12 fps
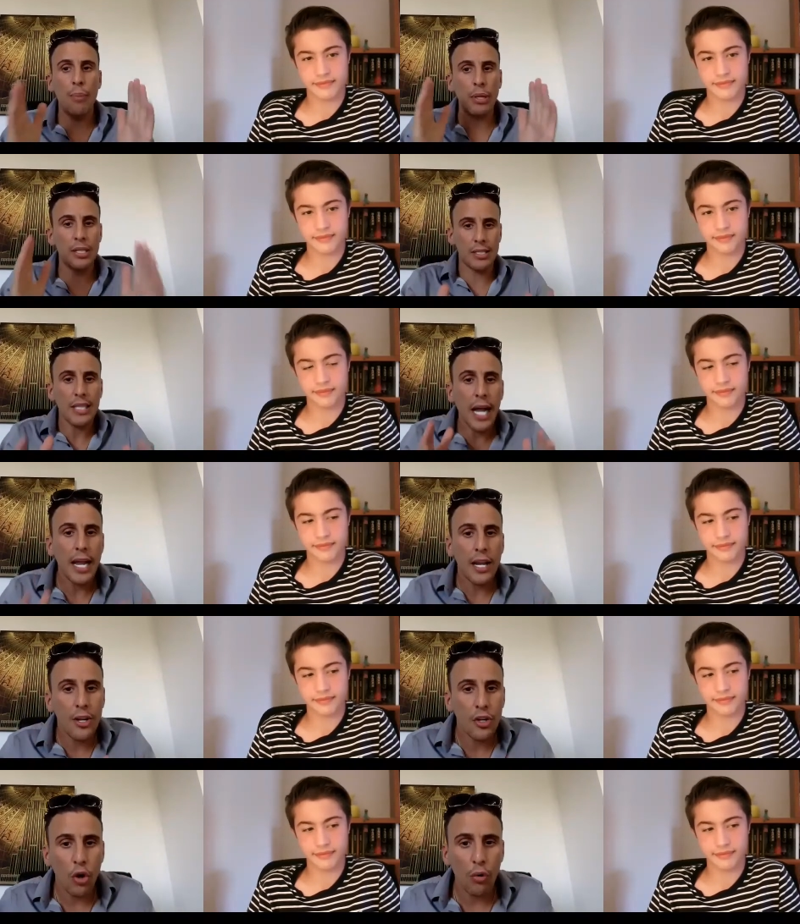Speaker 1: and stay in
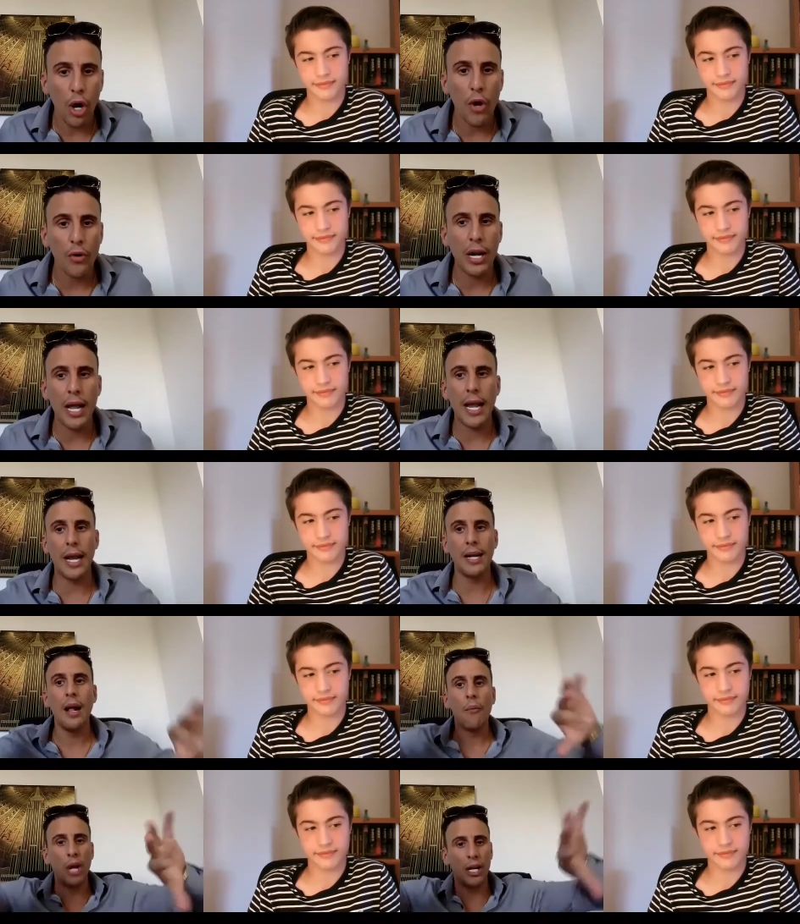your own lane,
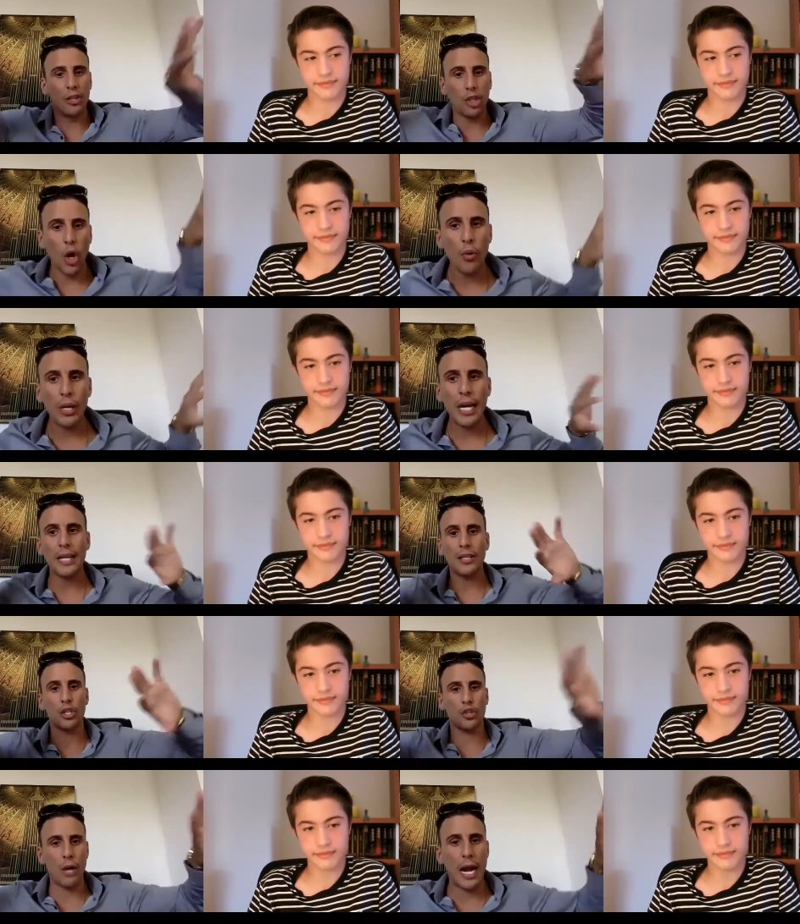and don't get
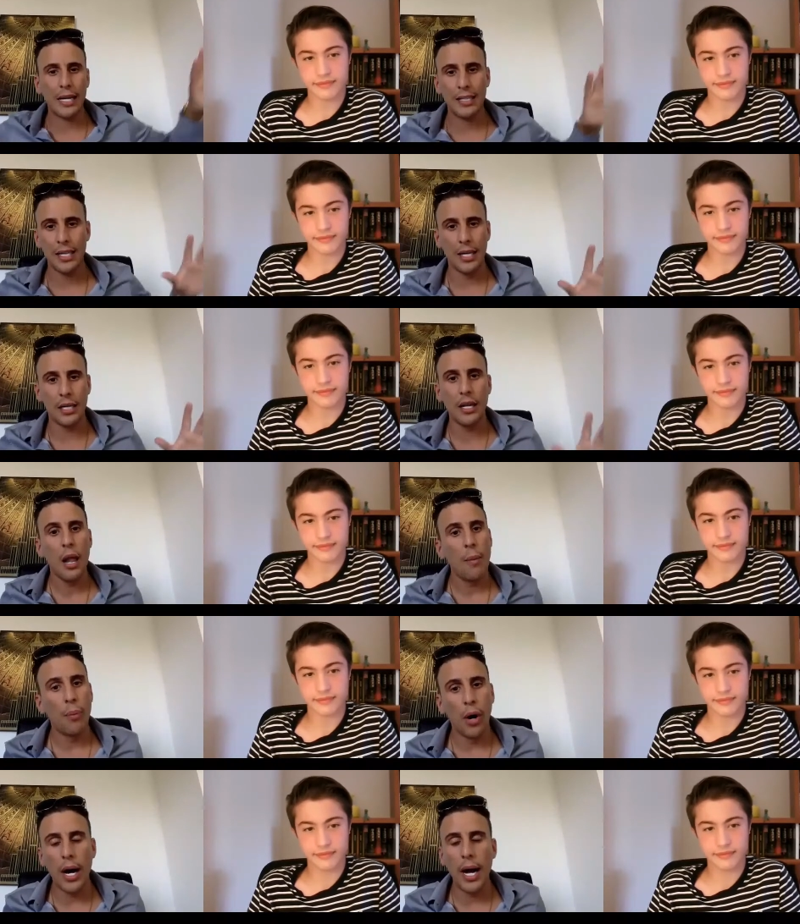distracted
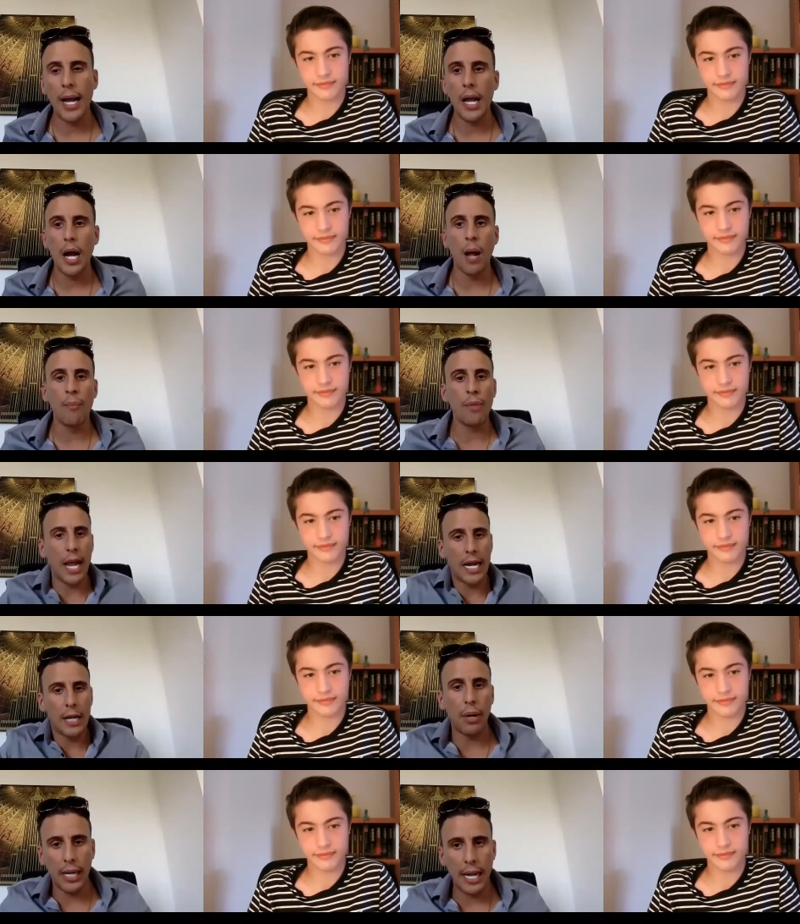by um,
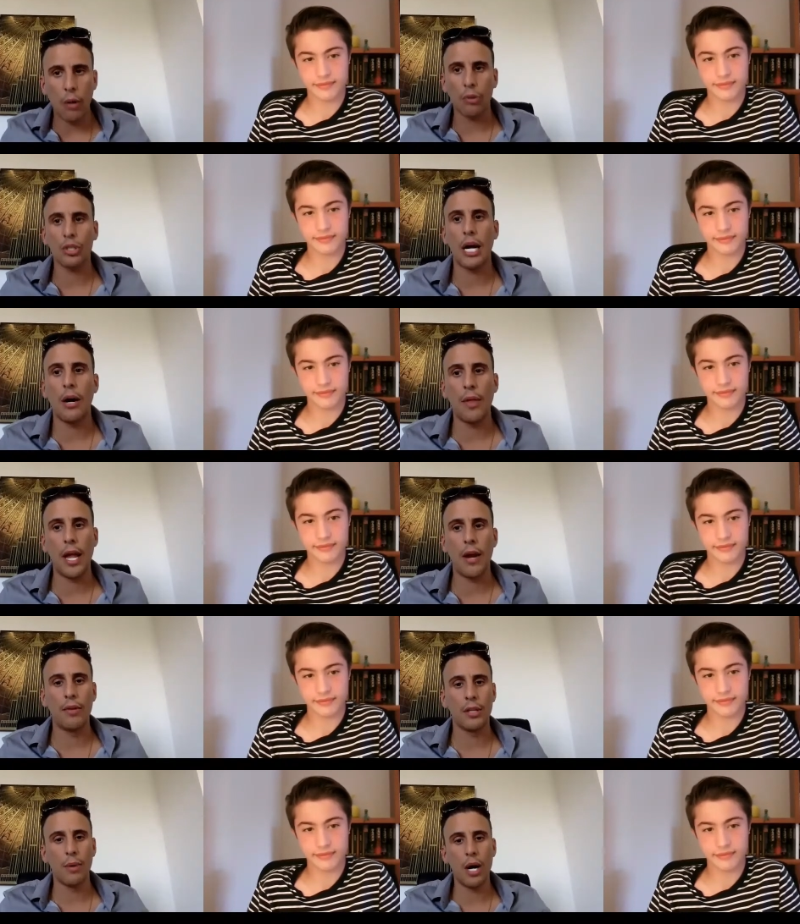anybody else out there in
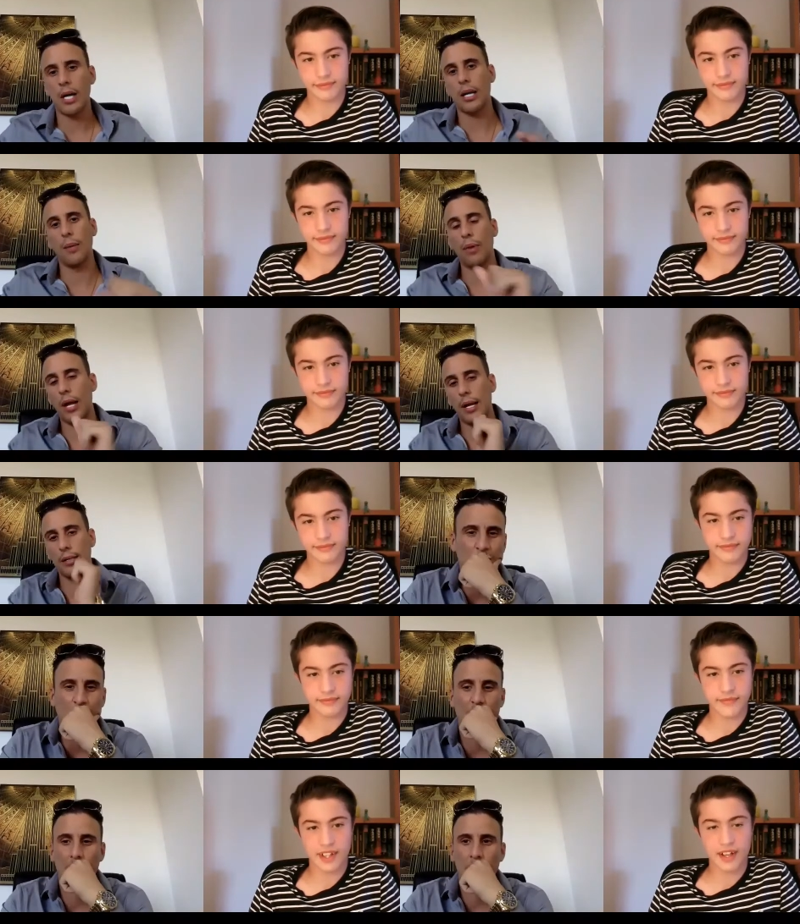the
Speaker 2: marketplace.
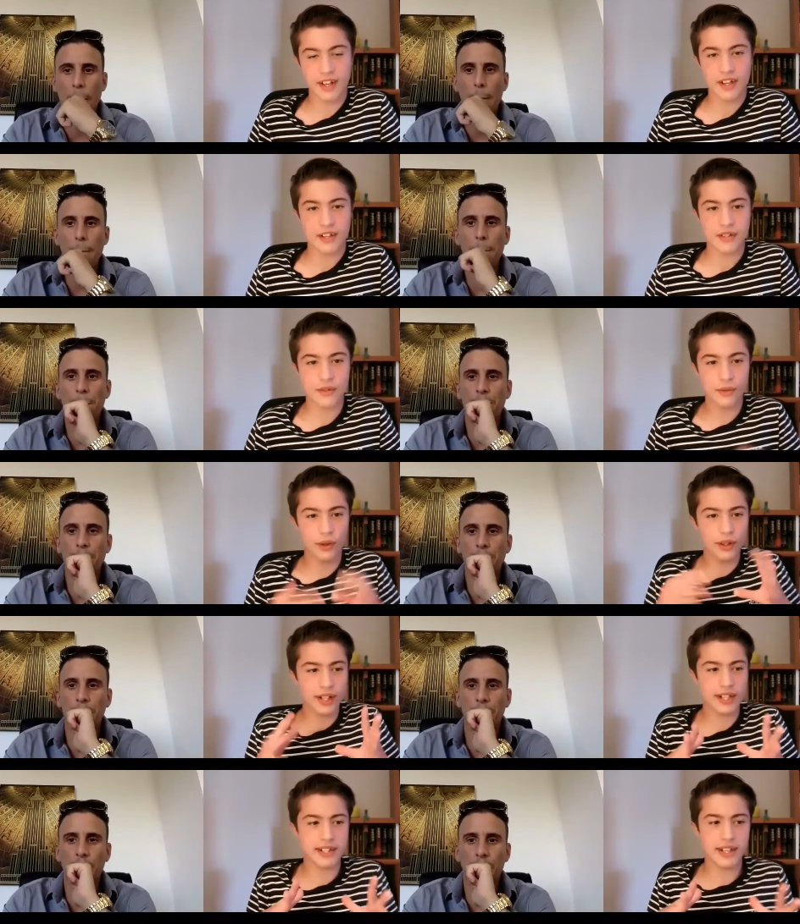So on
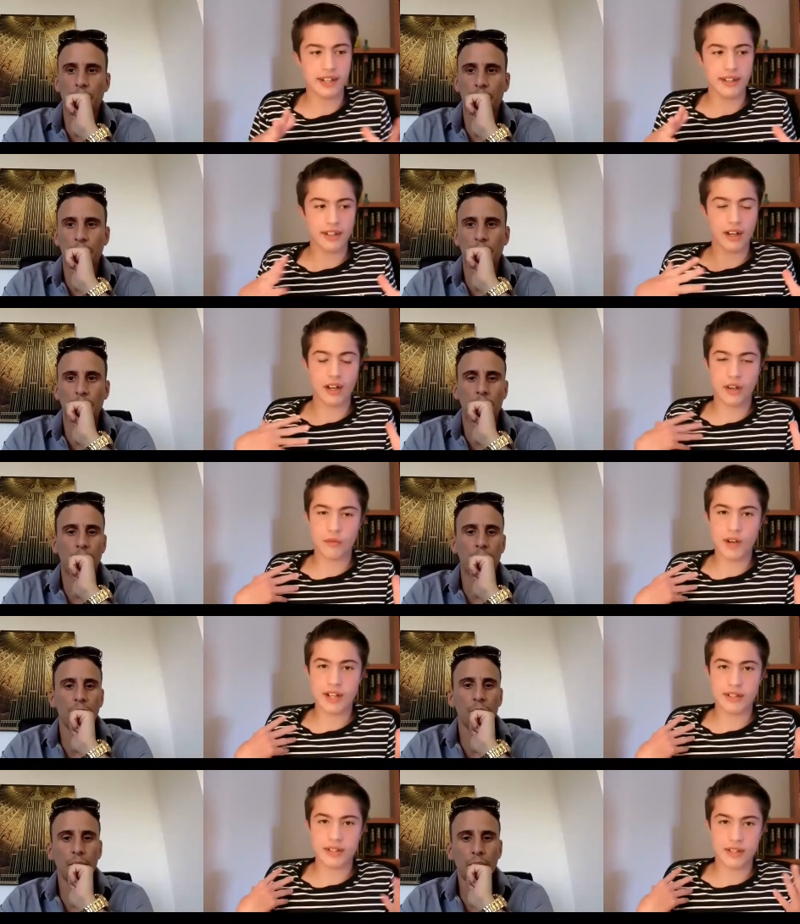LinkedIn, I
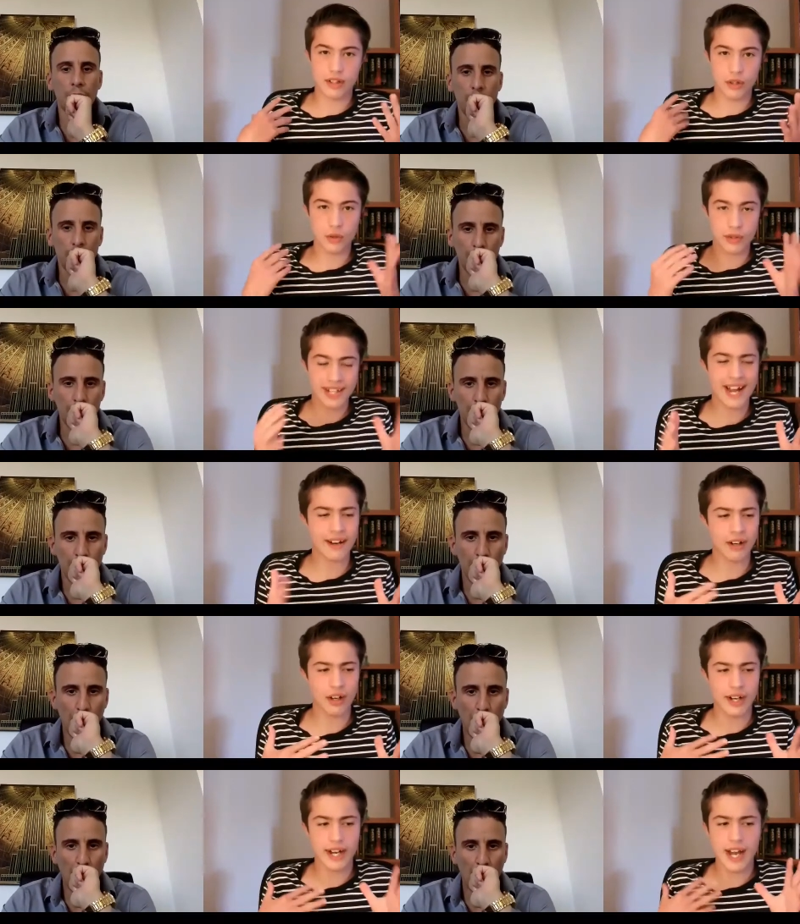read your
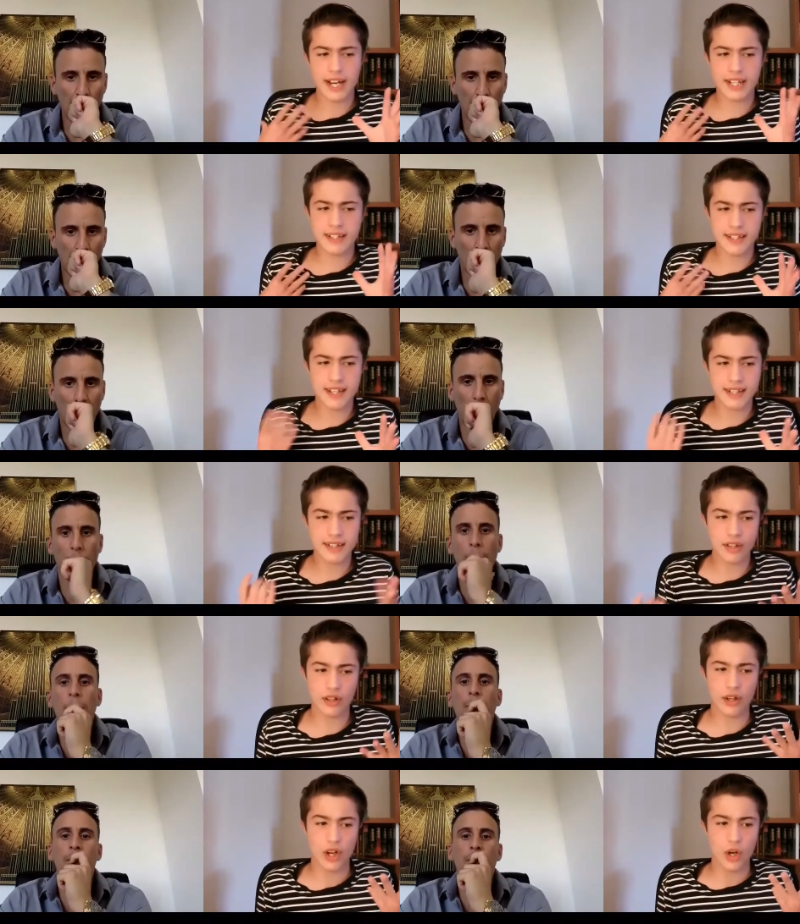tagline, and it says
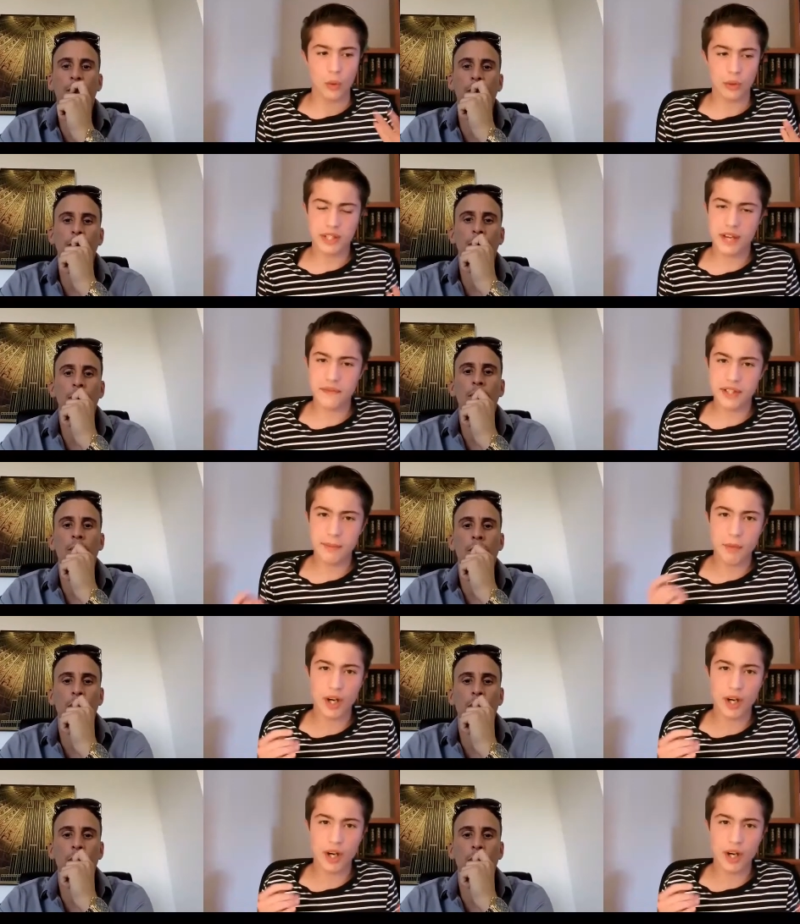that whatever the